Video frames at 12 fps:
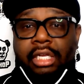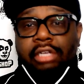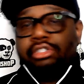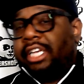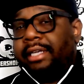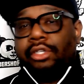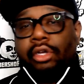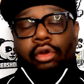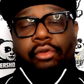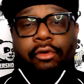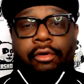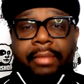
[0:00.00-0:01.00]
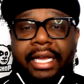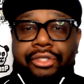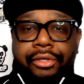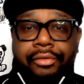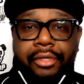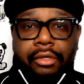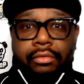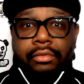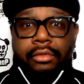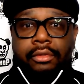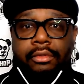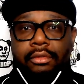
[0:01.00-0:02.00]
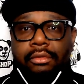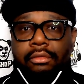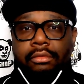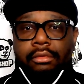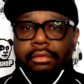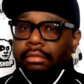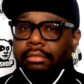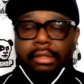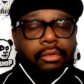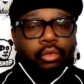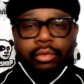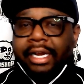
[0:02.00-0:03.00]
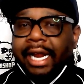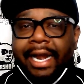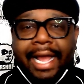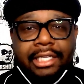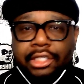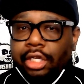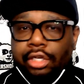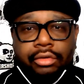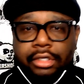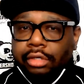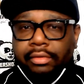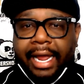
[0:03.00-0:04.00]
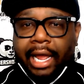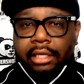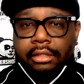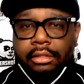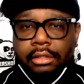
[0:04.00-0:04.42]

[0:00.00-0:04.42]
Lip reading: He'll change the whole formation on you. We're not asking you to do that.